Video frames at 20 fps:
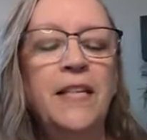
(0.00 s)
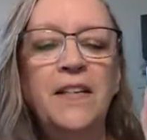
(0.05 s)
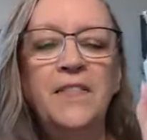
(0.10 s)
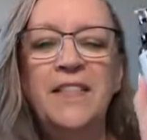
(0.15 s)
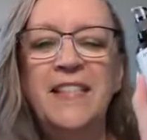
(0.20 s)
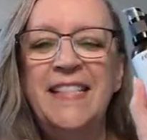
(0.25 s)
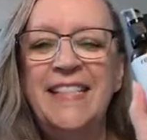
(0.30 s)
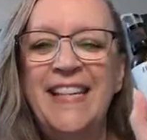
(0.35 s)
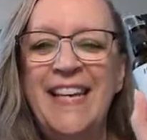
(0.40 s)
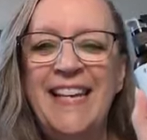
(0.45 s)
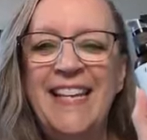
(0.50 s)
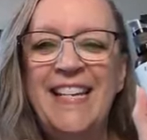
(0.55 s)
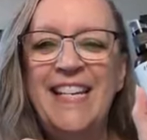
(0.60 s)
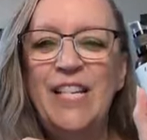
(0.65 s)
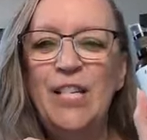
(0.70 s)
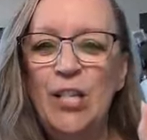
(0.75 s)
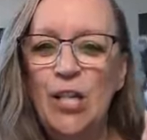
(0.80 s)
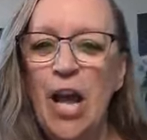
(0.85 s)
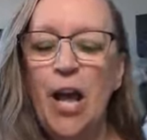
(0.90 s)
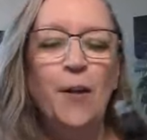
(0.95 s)

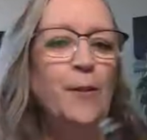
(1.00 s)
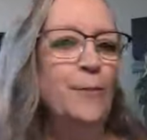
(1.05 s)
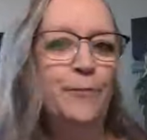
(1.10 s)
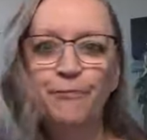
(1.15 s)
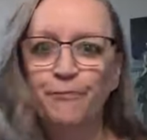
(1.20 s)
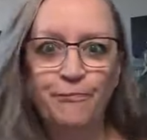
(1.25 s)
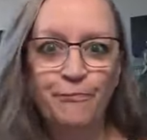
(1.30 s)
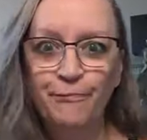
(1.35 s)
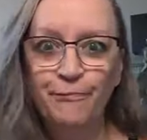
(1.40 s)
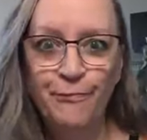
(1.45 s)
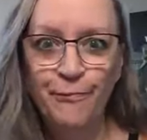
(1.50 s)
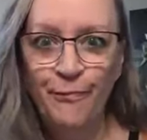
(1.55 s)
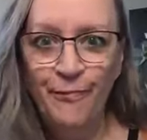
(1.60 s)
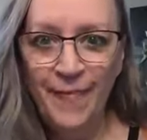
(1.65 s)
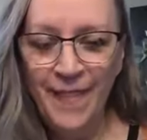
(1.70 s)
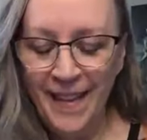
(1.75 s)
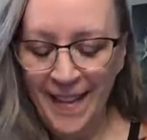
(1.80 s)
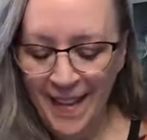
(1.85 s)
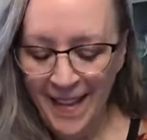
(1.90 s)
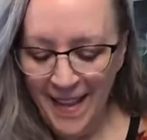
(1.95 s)
Skin Gel,
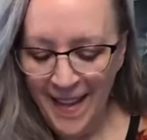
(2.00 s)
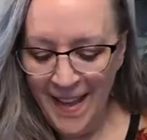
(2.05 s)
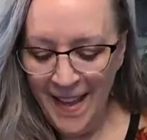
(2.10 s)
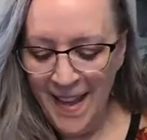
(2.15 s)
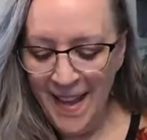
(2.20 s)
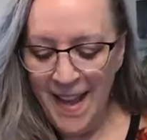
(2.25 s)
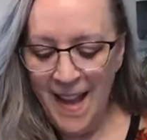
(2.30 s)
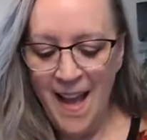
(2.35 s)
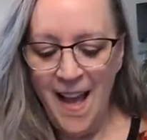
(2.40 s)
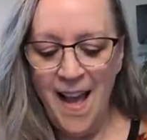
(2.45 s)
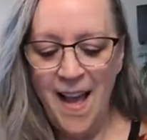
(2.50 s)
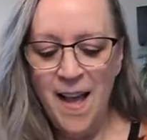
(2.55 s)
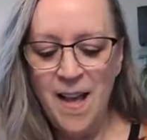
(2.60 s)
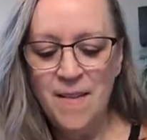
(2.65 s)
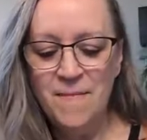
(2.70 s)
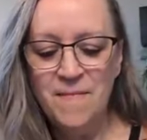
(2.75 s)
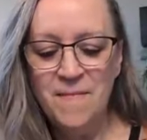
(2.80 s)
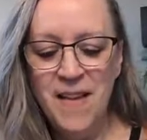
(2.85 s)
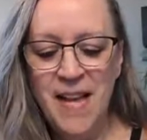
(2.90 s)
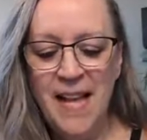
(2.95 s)

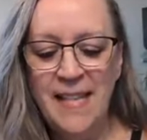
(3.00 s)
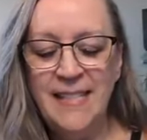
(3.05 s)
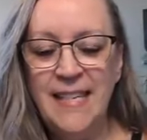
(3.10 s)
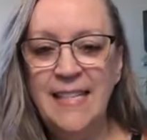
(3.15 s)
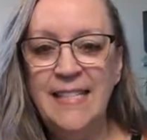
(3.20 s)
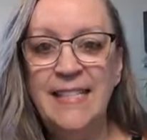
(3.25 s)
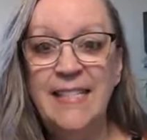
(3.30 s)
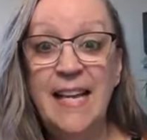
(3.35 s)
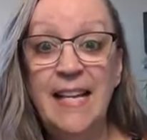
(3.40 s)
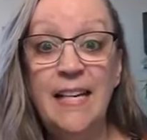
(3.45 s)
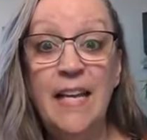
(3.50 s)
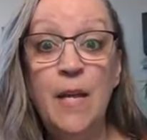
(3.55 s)
as I said,